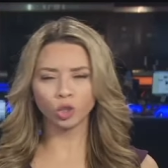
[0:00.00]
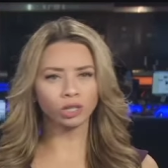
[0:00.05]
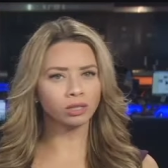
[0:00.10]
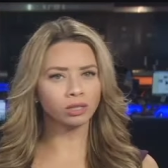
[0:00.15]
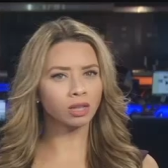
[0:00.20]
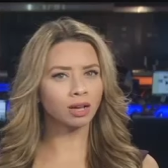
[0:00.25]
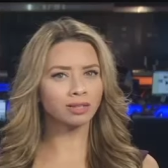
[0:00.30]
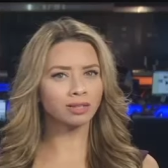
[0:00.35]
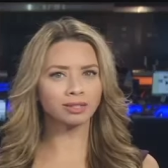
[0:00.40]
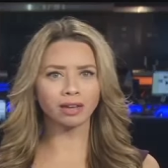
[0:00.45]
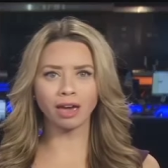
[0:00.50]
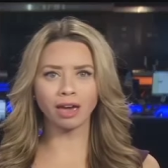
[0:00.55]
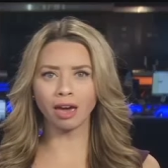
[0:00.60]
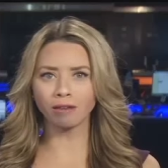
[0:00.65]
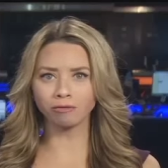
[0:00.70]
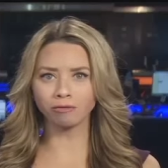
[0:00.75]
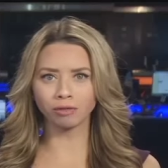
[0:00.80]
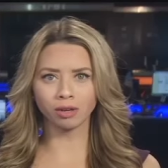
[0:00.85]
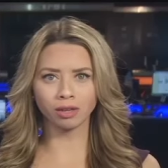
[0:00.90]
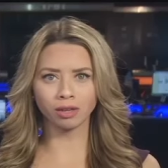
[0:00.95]
She
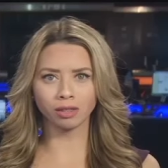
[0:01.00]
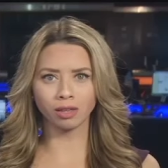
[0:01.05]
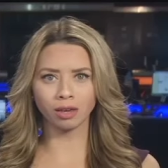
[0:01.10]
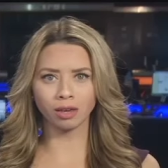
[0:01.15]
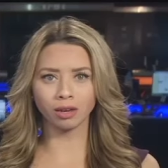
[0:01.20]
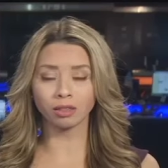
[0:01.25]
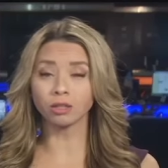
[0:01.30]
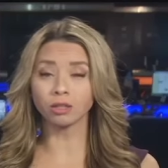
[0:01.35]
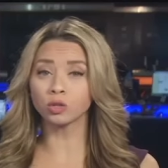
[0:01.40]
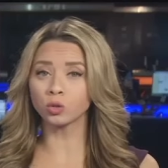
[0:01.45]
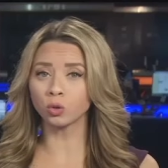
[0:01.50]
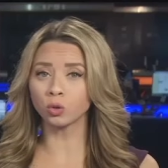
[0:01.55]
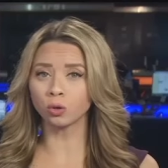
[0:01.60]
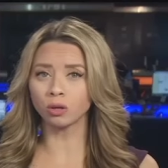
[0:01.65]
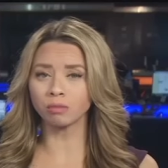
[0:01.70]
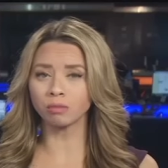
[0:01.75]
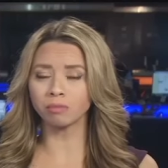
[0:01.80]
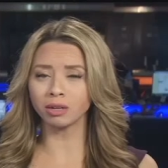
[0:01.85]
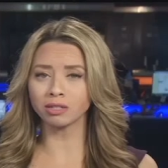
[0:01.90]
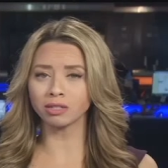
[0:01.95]
lost everything in the
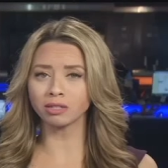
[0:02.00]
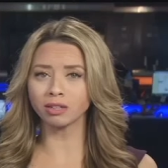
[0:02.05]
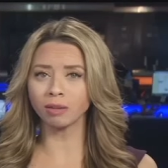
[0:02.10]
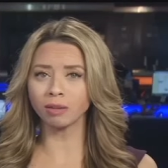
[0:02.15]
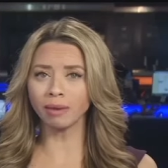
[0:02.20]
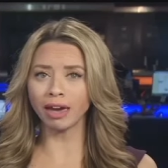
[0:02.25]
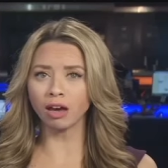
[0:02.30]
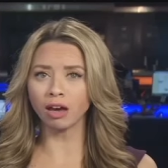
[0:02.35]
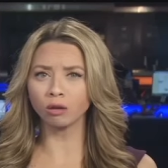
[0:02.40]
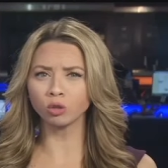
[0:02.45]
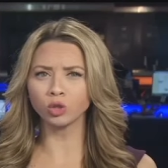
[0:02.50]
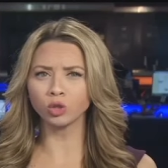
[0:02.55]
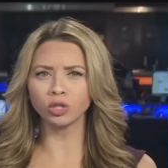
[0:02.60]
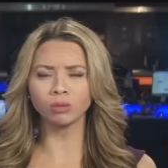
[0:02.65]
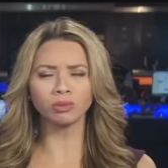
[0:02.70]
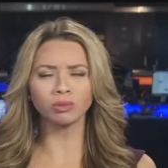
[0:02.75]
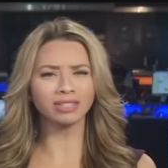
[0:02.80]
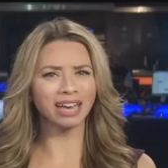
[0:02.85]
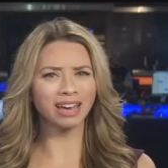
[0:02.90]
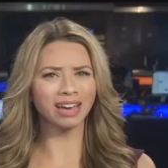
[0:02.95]
storm, but
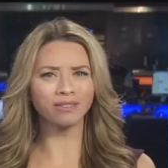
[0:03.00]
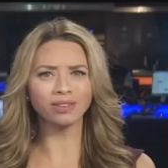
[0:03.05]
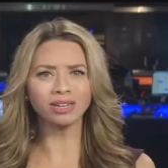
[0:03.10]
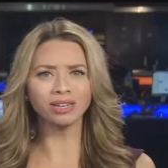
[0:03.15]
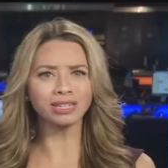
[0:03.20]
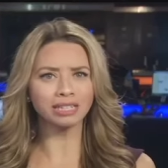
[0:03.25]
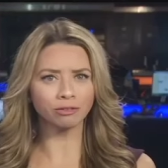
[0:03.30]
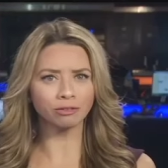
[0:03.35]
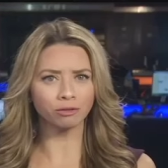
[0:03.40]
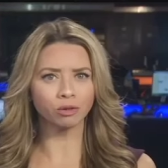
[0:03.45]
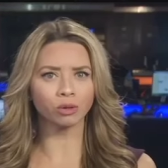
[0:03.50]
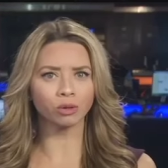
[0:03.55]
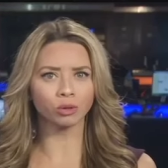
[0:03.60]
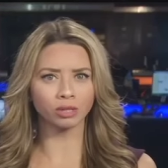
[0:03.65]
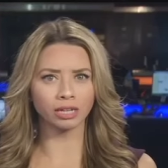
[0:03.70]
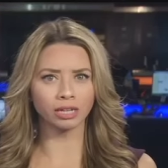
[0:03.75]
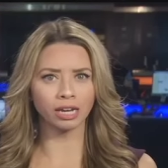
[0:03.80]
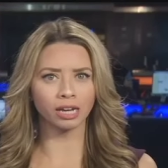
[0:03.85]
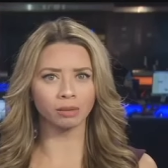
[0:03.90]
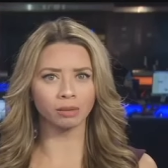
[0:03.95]
somehow she was having a
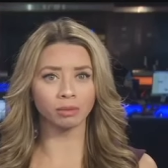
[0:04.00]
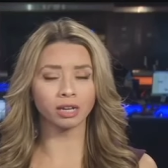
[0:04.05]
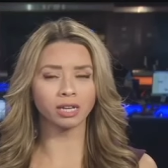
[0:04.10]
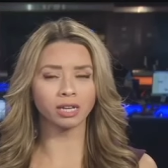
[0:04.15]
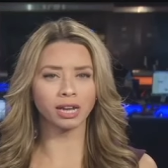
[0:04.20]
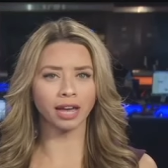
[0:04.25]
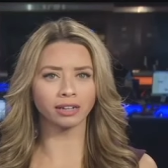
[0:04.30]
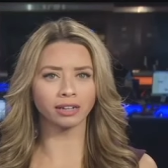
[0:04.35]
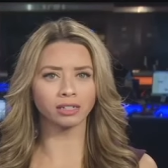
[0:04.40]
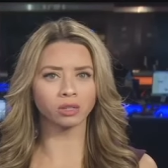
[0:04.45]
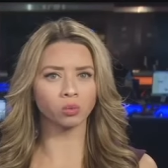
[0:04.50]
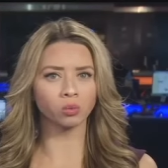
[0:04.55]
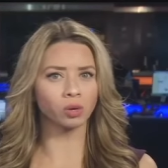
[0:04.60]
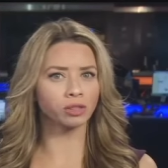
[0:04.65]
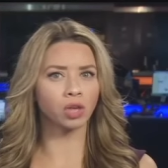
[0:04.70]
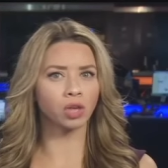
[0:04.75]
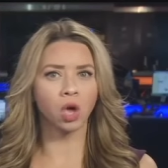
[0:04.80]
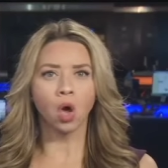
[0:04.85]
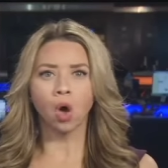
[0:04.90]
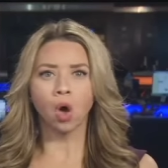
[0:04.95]
difficult time
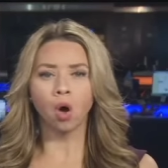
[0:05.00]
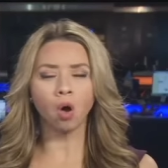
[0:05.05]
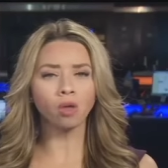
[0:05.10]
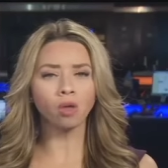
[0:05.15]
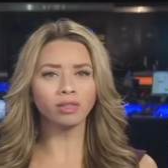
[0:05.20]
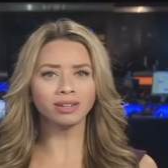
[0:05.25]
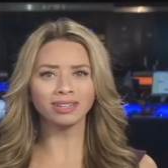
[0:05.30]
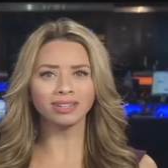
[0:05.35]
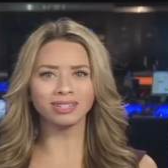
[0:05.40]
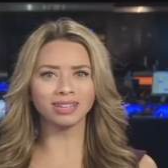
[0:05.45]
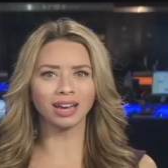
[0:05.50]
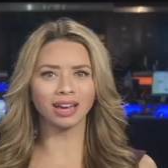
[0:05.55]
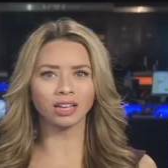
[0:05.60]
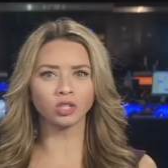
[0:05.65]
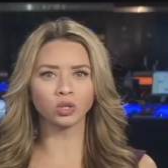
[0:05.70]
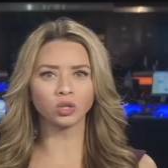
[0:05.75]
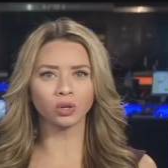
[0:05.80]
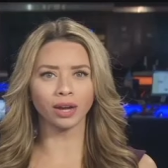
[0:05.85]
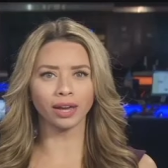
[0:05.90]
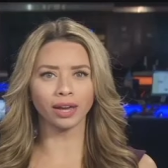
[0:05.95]
connecting with all the
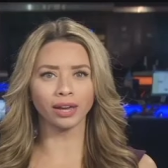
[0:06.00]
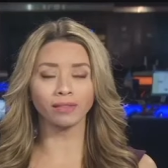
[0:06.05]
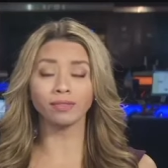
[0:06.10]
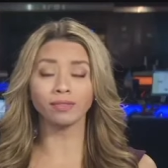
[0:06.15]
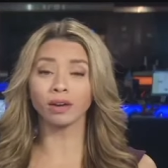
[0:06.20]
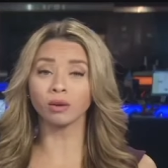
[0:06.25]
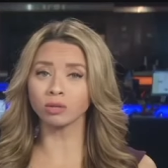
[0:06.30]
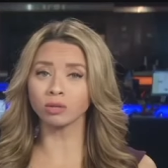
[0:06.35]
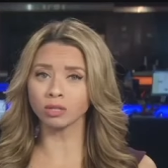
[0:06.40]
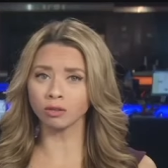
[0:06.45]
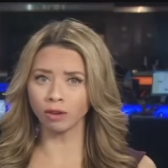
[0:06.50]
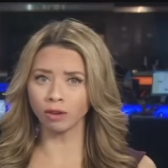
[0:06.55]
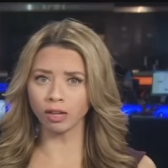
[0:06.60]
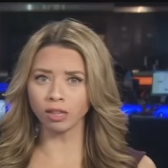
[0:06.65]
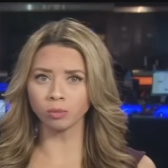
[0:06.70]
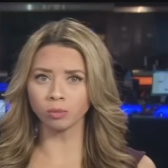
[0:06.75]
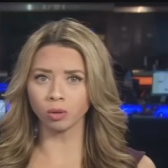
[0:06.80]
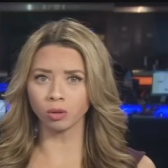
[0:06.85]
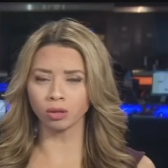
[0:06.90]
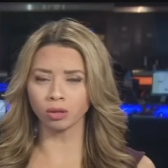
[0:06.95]
disaster aid that was
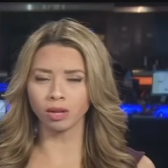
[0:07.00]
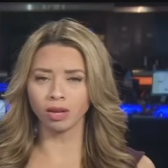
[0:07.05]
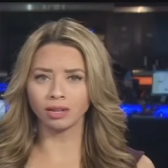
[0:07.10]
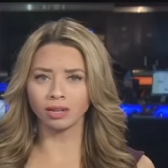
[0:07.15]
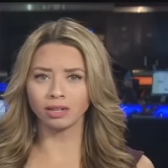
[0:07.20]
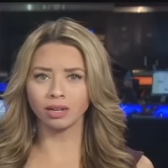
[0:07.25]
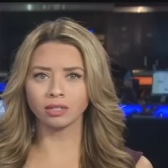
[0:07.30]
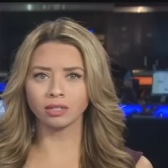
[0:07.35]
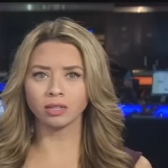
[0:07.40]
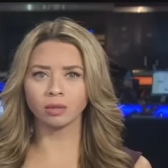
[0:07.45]
available.